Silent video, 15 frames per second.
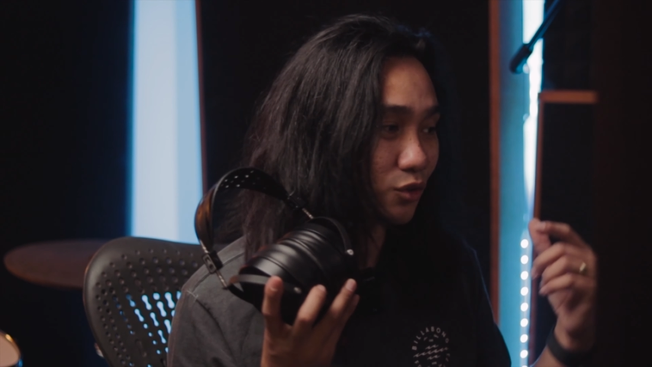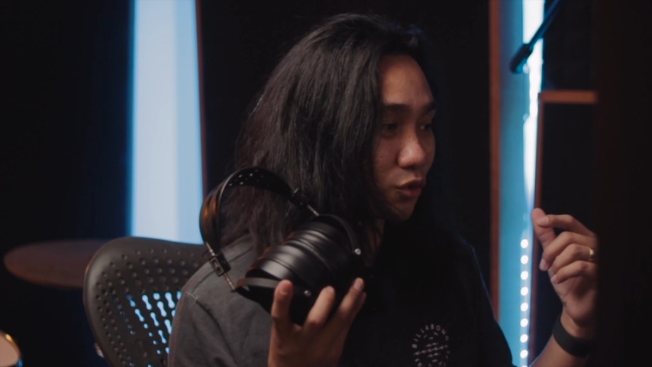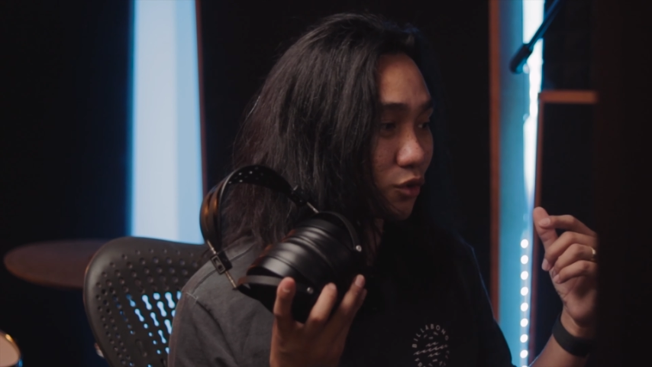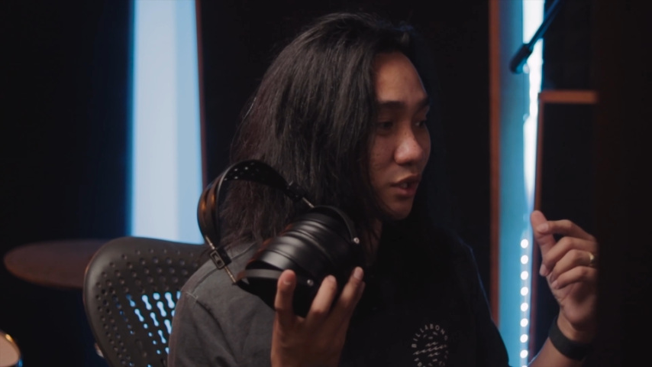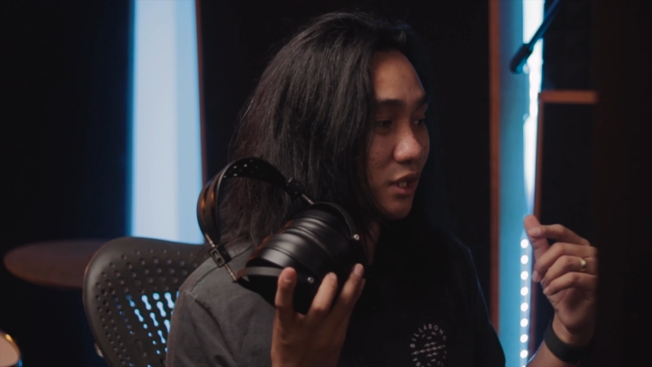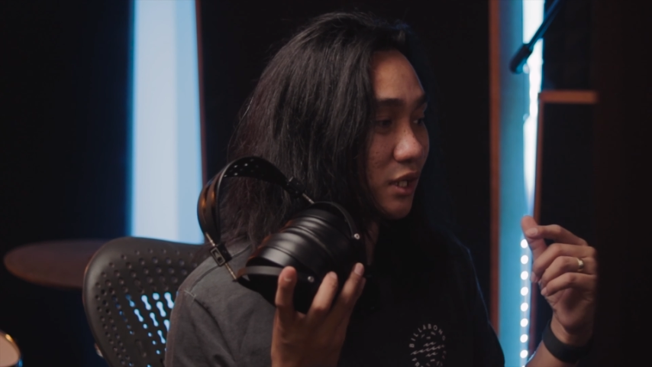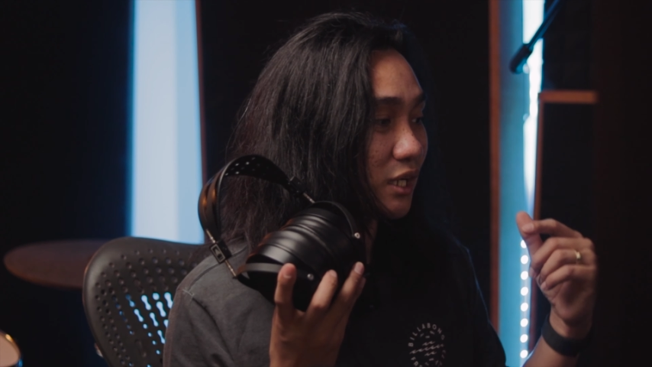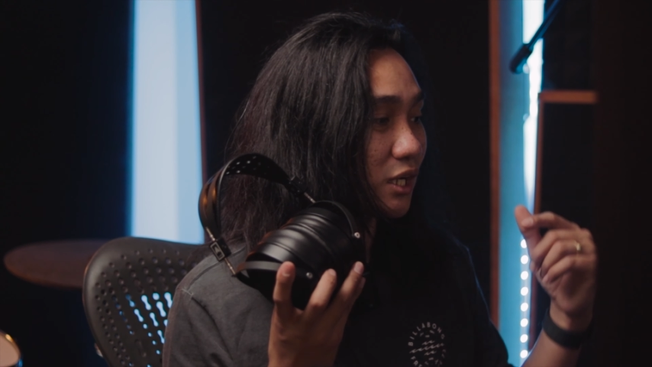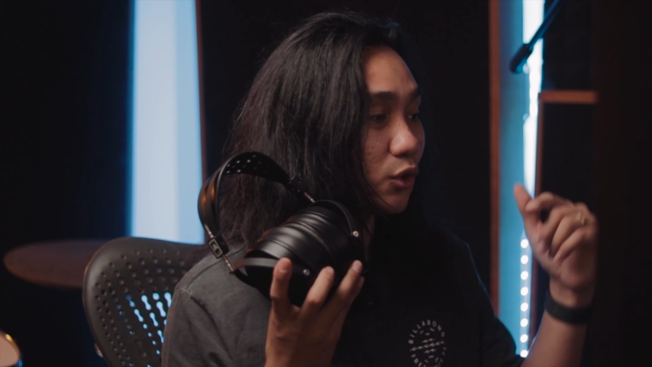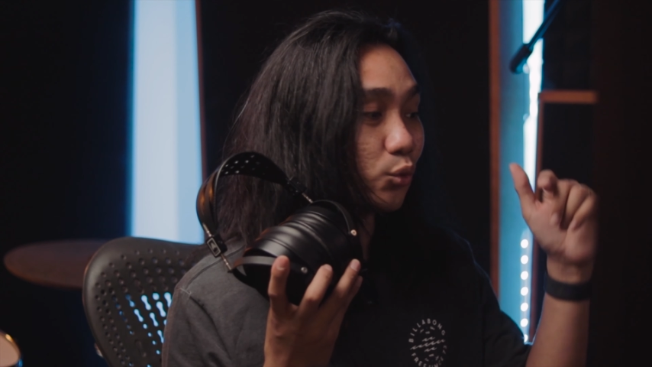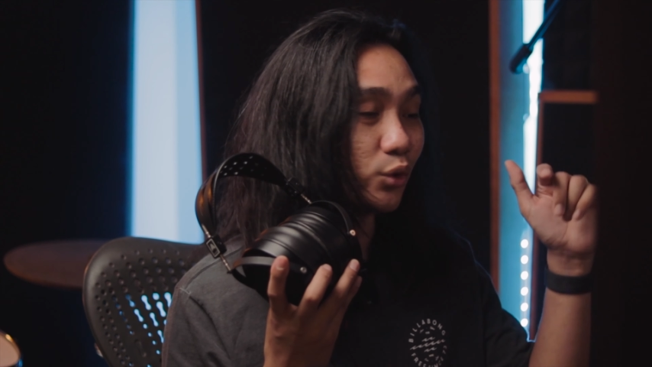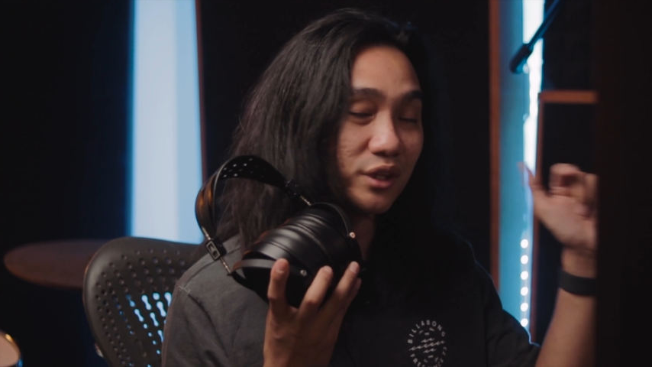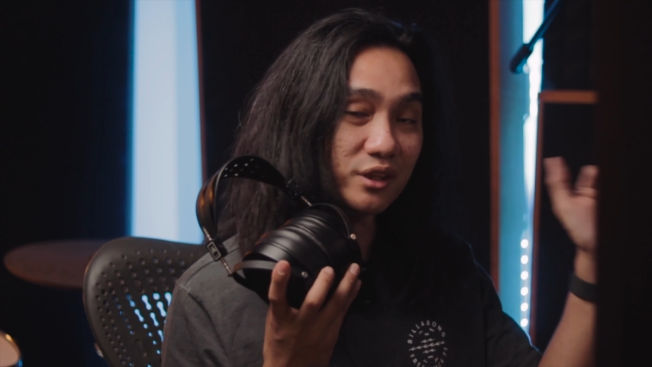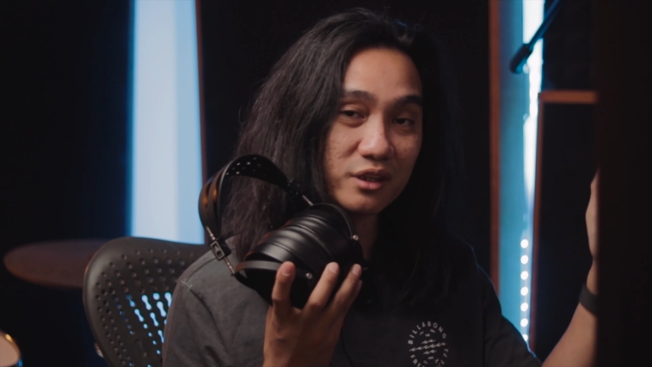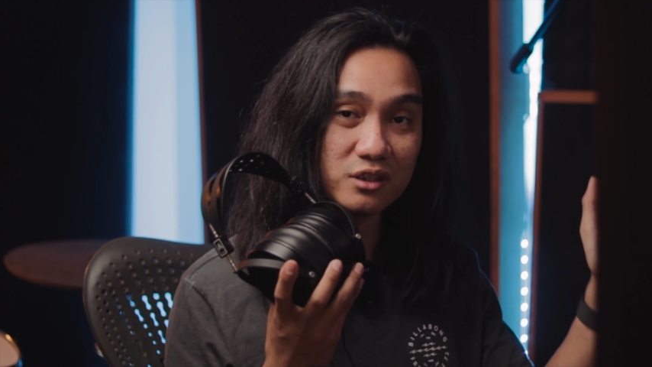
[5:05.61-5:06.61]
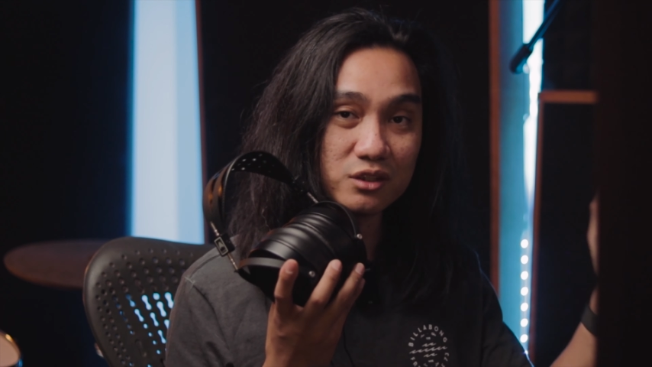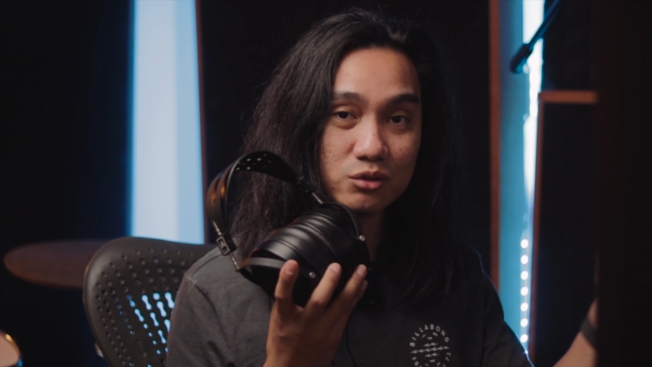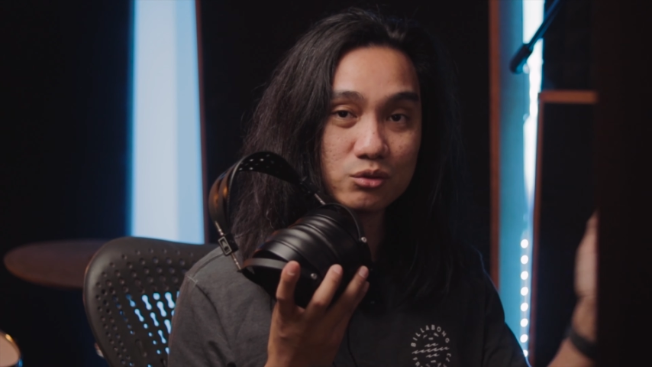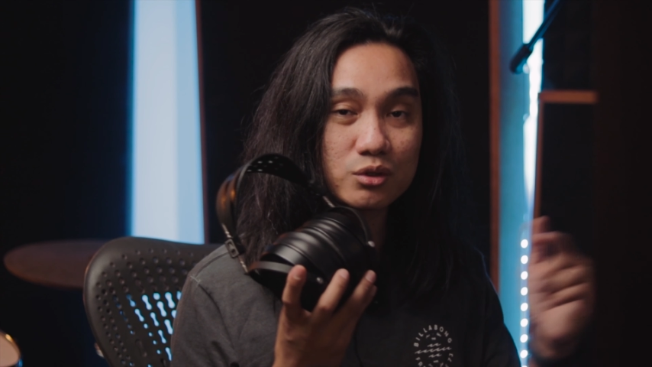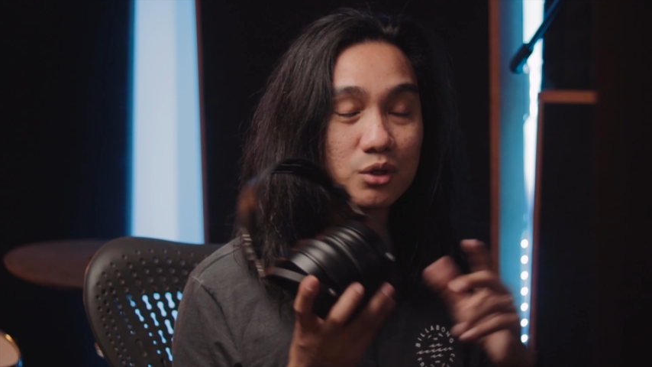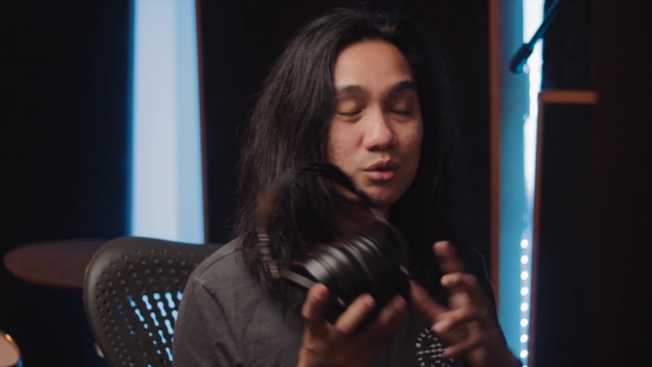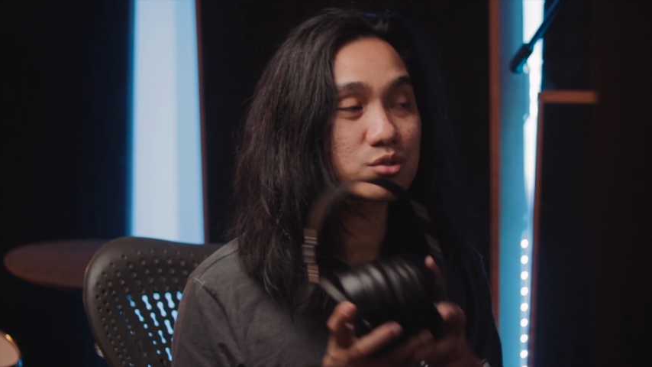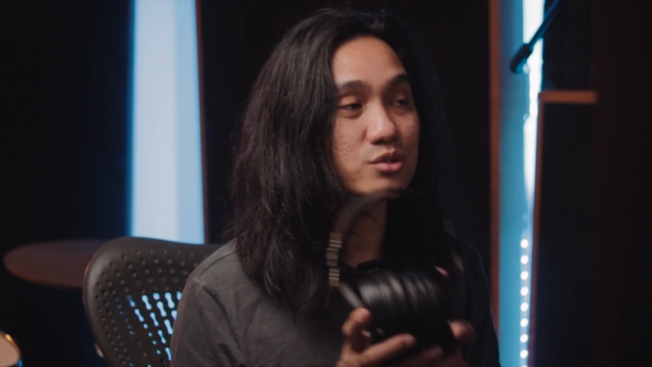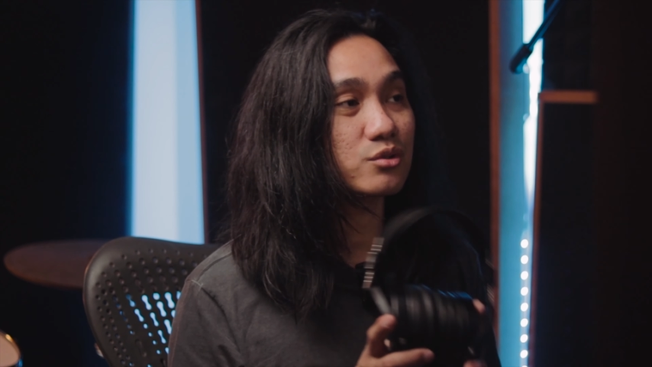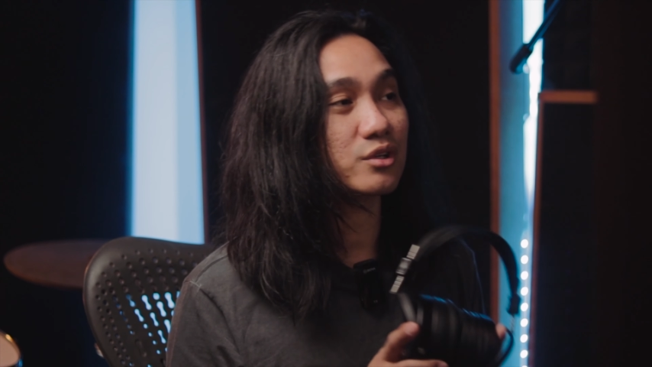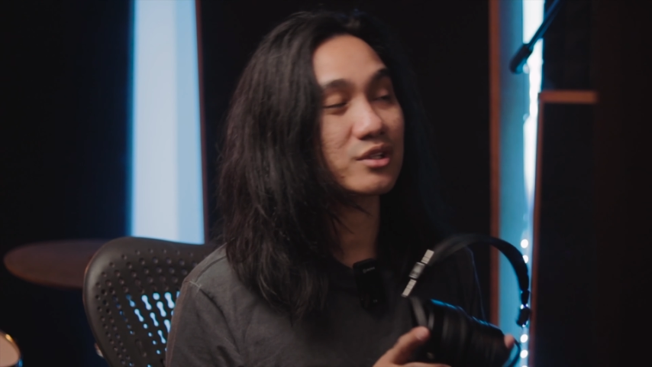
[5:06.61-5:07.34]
or with the Hugo2,